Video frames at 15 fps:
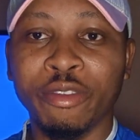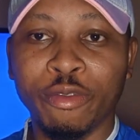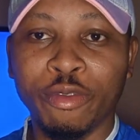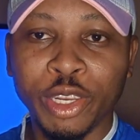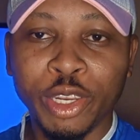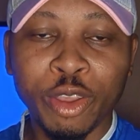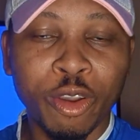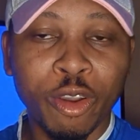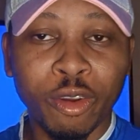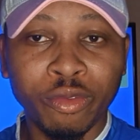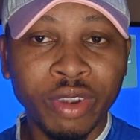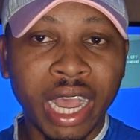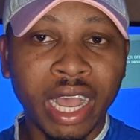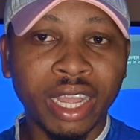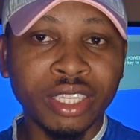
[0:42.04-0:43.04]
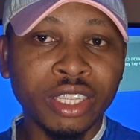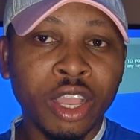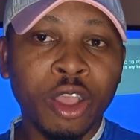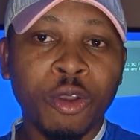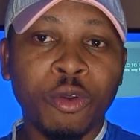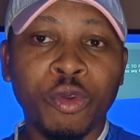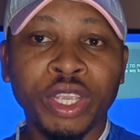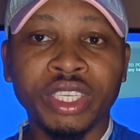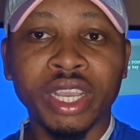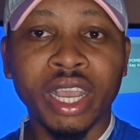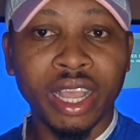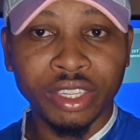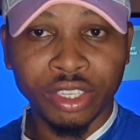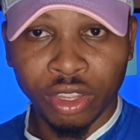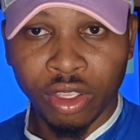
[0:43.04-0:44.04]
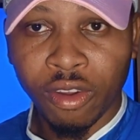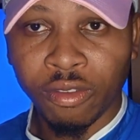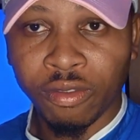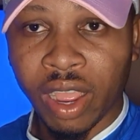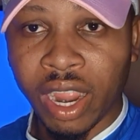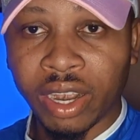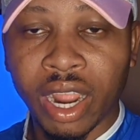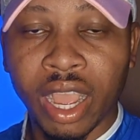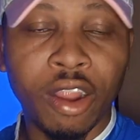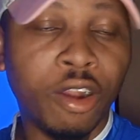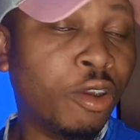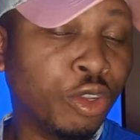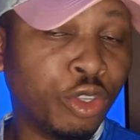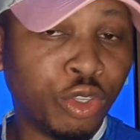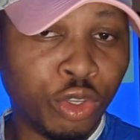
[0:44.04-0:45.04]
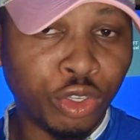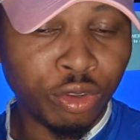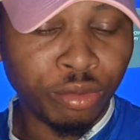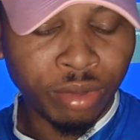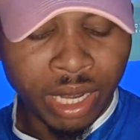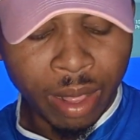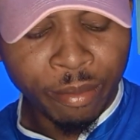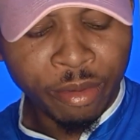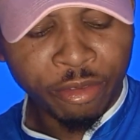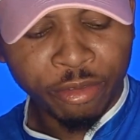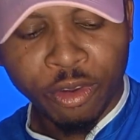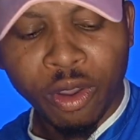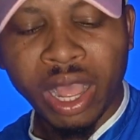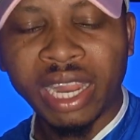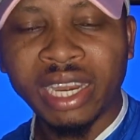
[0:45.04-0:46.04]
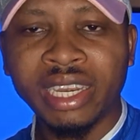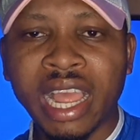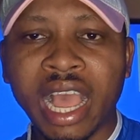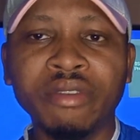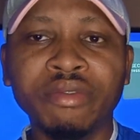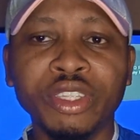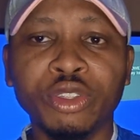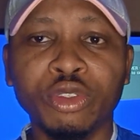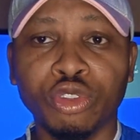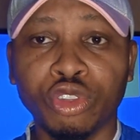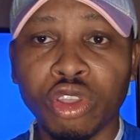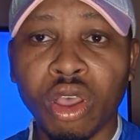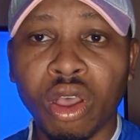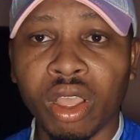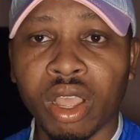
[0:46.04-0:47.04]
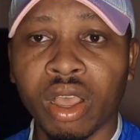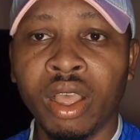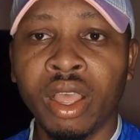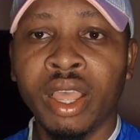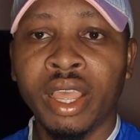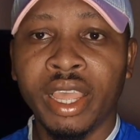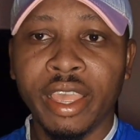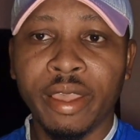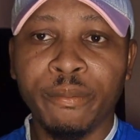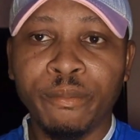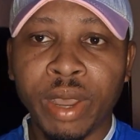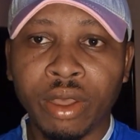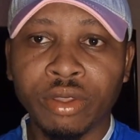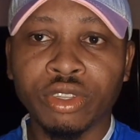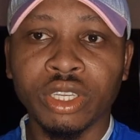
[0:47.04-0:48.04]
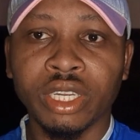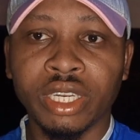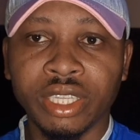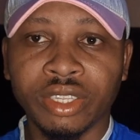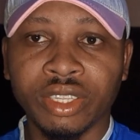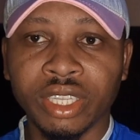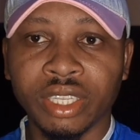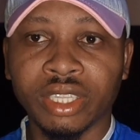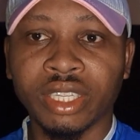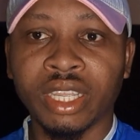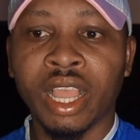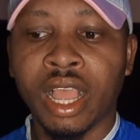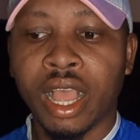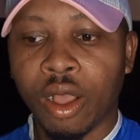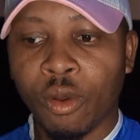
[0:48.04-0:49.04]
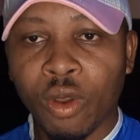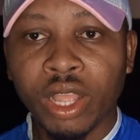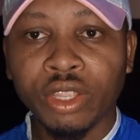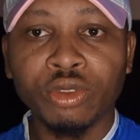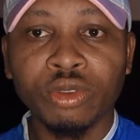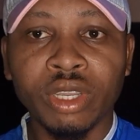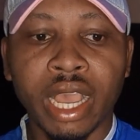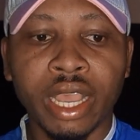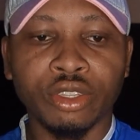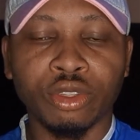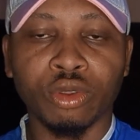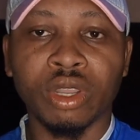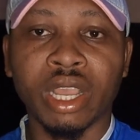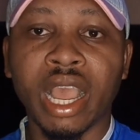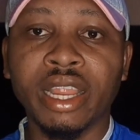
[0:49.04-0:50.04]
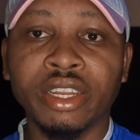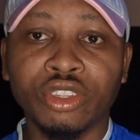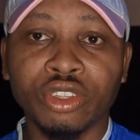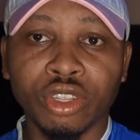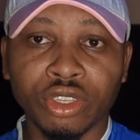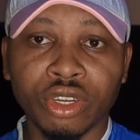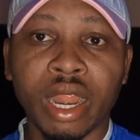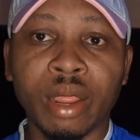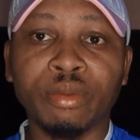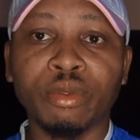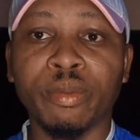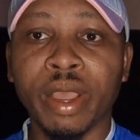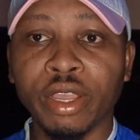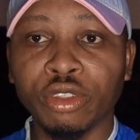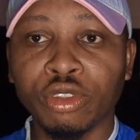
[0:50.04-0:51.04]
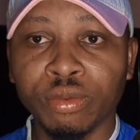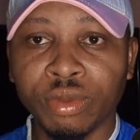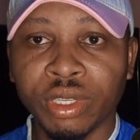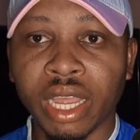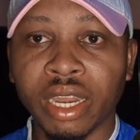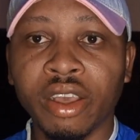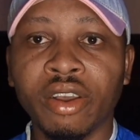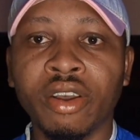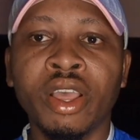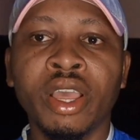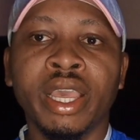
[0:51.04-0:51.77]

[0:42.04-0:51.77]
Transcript: a video of that which has gone viral on social media. Before I dive into talk about these things i want you guys to kindly subscribe to my youtube channel